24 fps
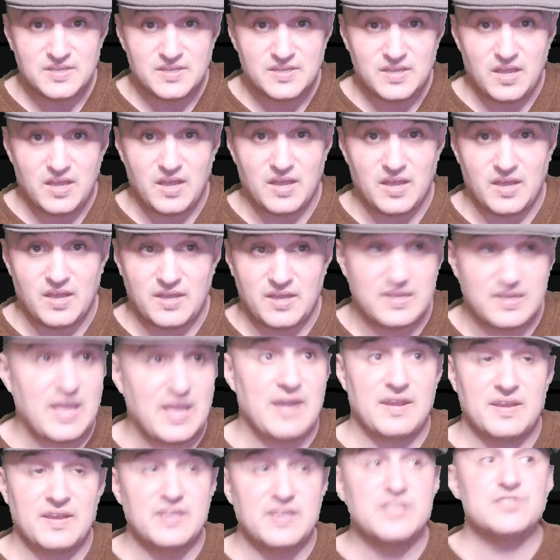Uh,
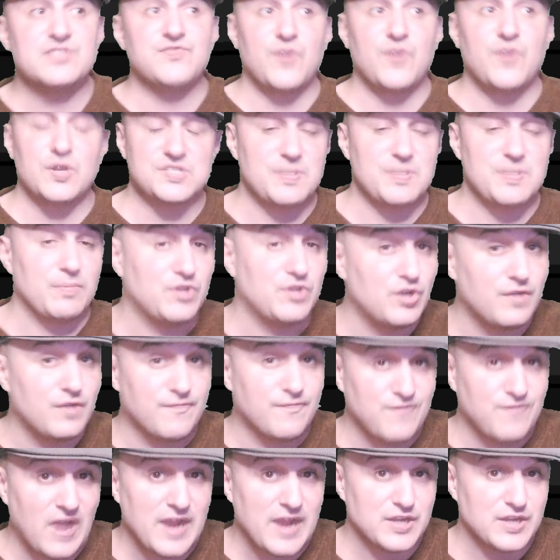again, and he's fought some good
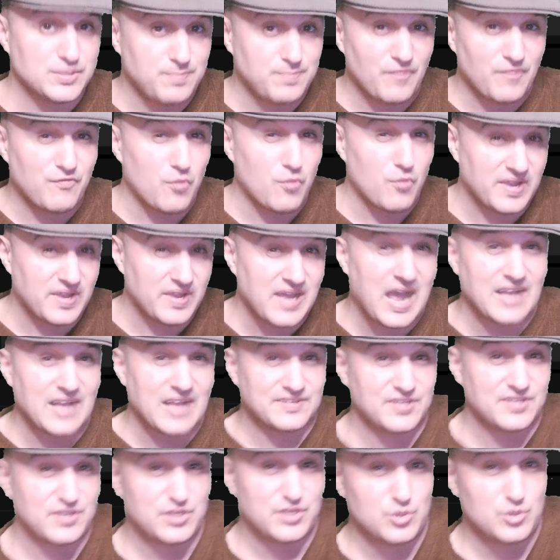fighters before he got
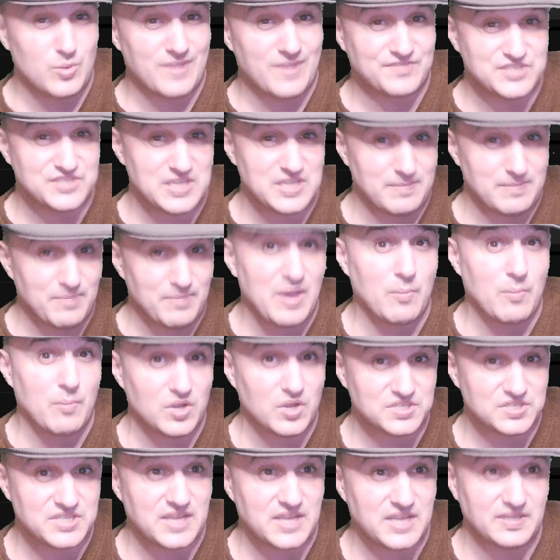to the UFC,
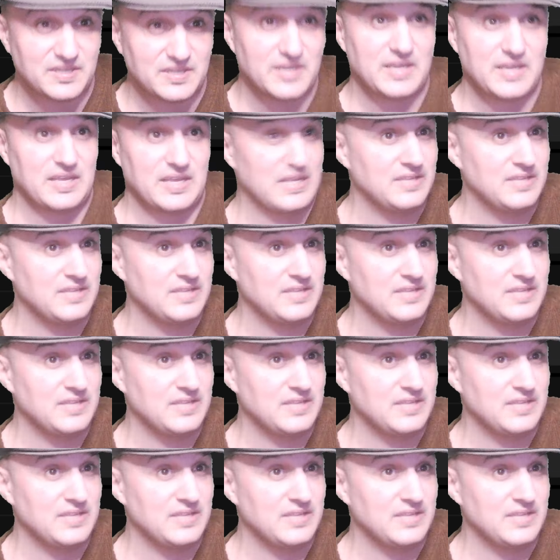Benoit Saint-Denis.